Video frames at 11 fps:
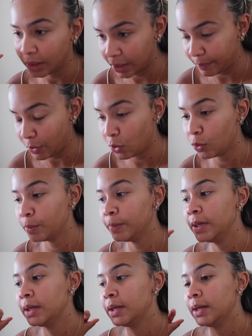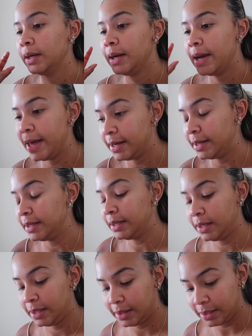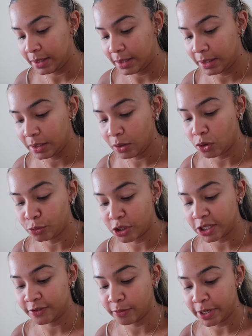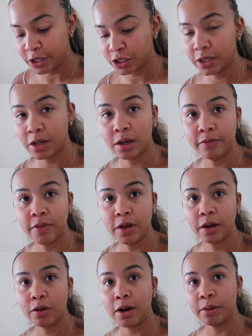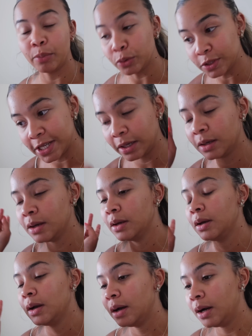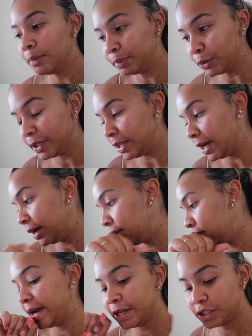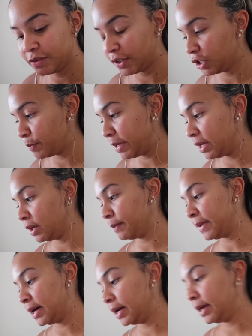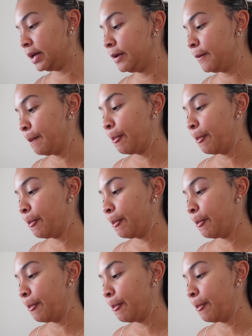came home, edited the home transformation of the crown molding, uploaded that, and I just finished making my